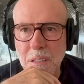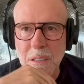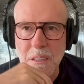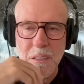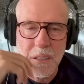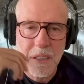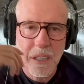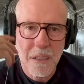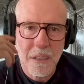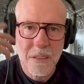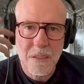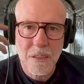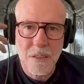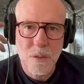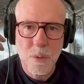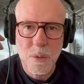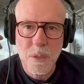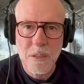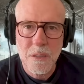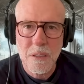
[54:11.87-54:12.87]
and then takes to
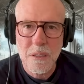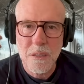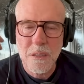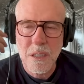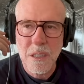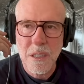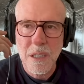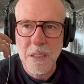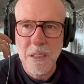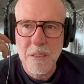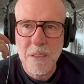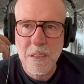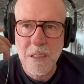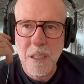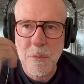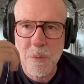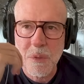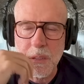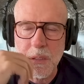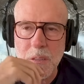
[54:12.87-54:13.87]
Twitter and has the
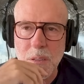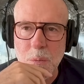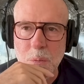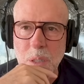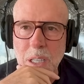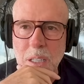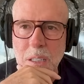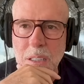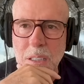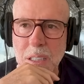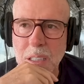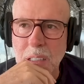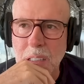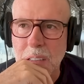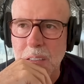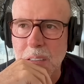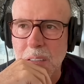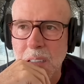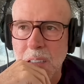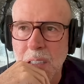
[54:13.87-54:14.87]
gumption to rail
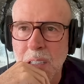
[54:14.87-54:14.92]
against